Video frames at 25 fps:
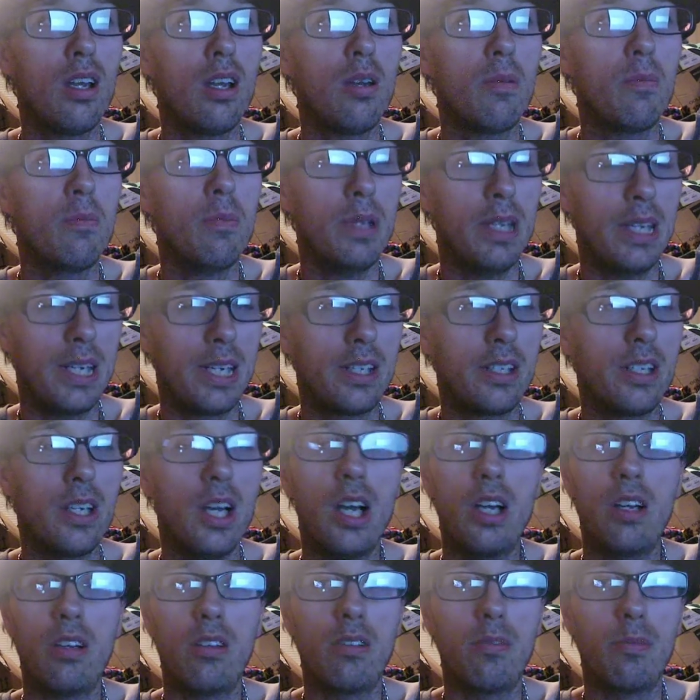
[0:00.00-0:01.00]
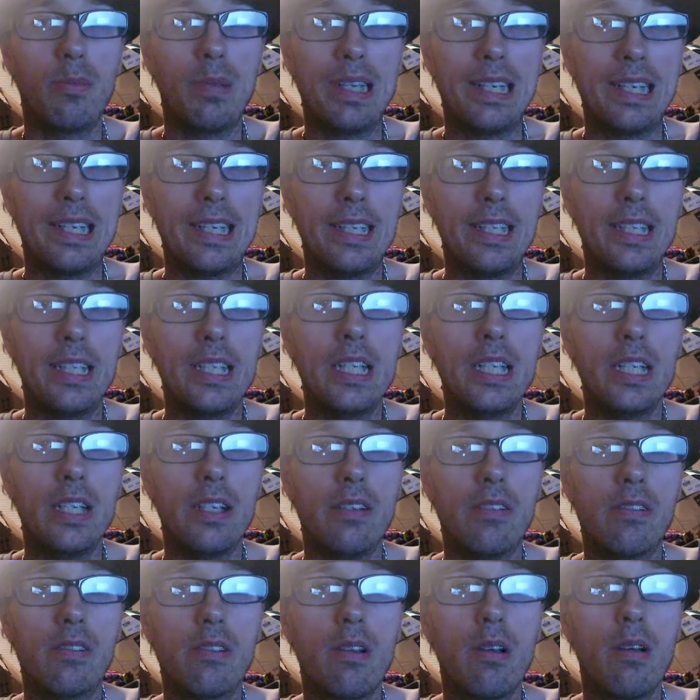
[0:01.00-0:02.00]
McDonald's Mickey
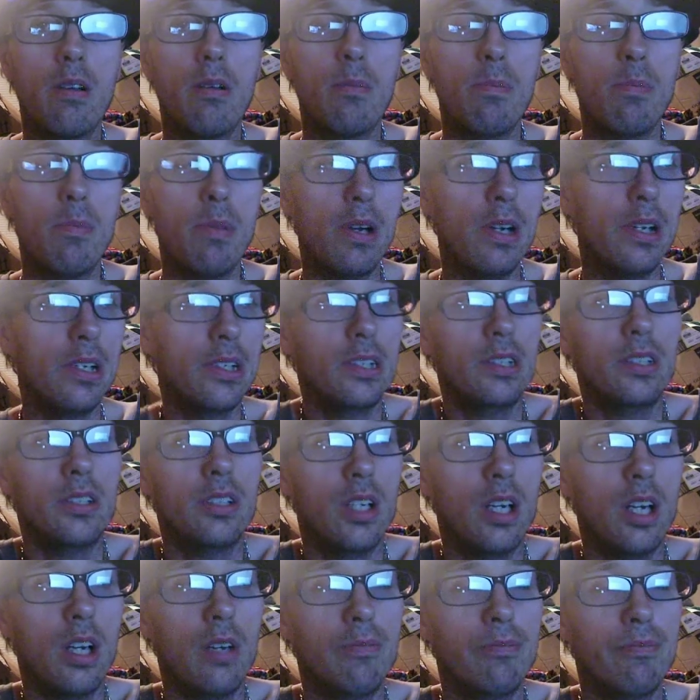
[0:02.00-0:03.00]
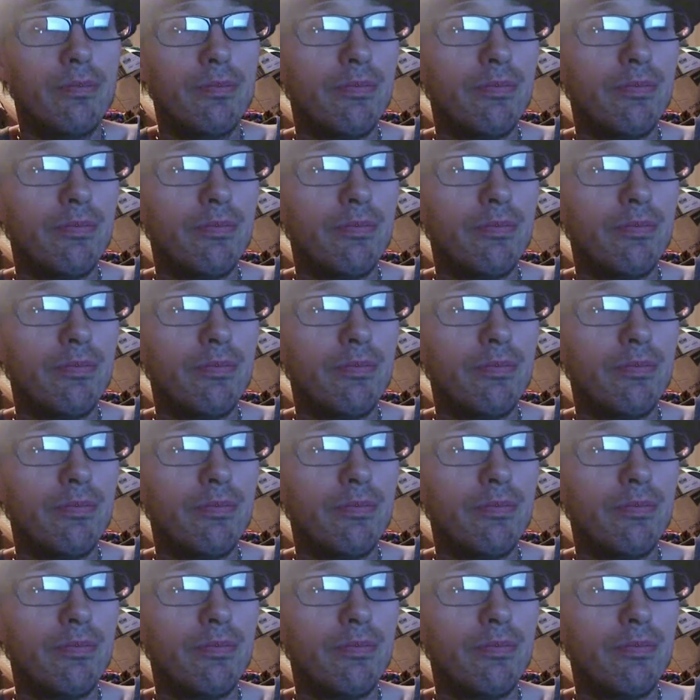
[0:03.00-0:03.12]
D's. But, you know,